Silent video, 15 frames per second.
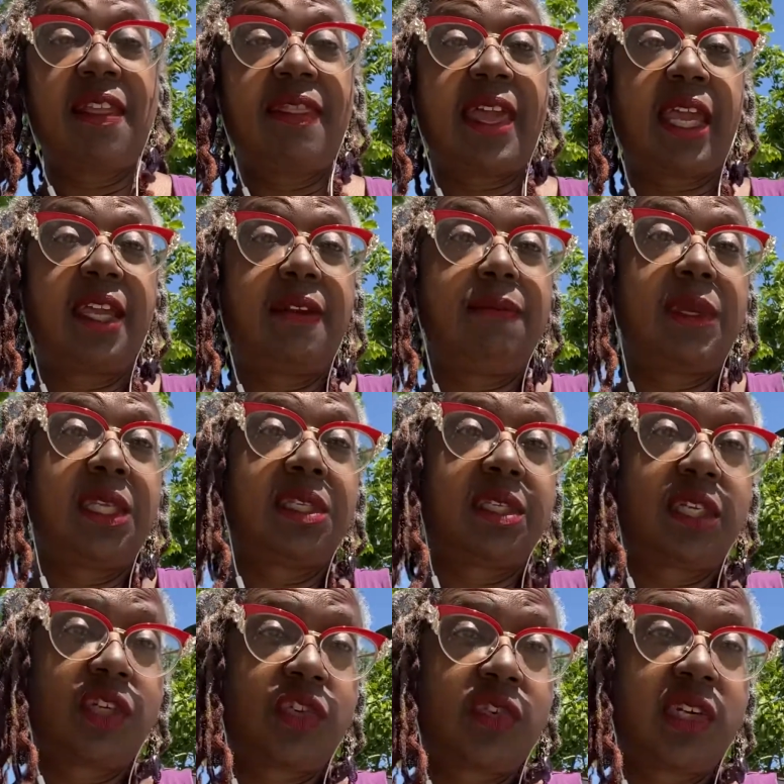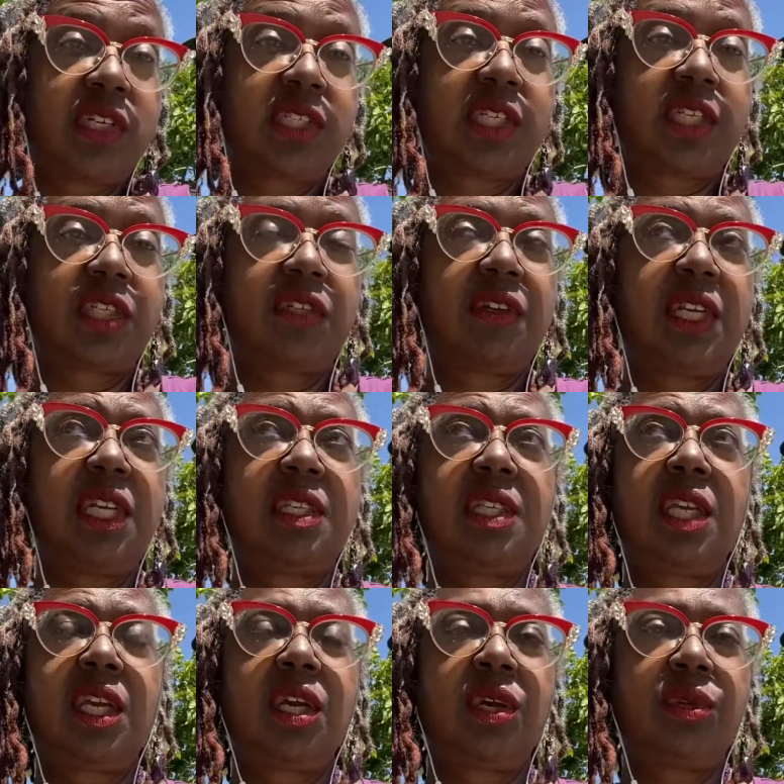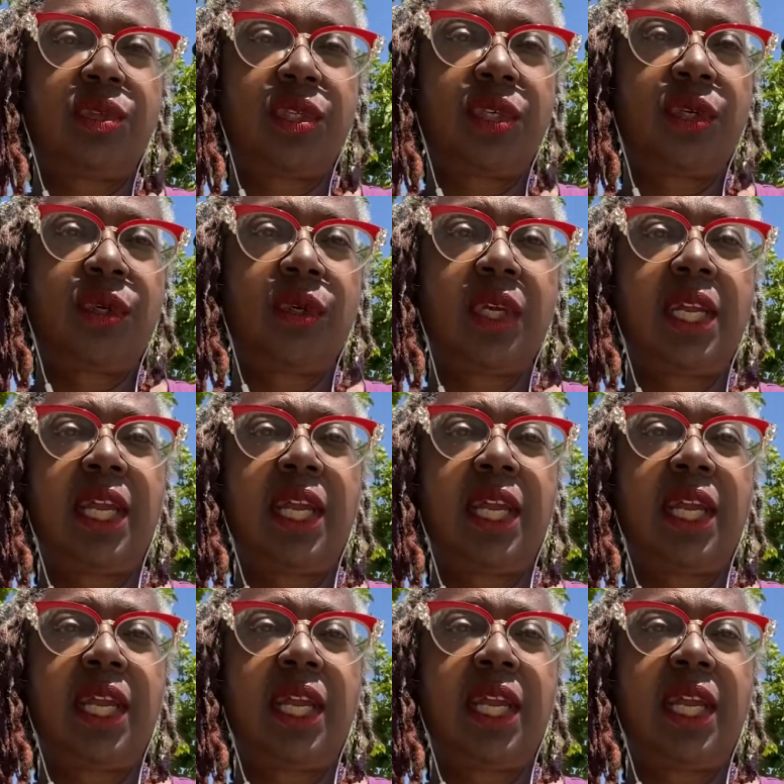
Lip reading: That can be citrus, that's your easy go-to.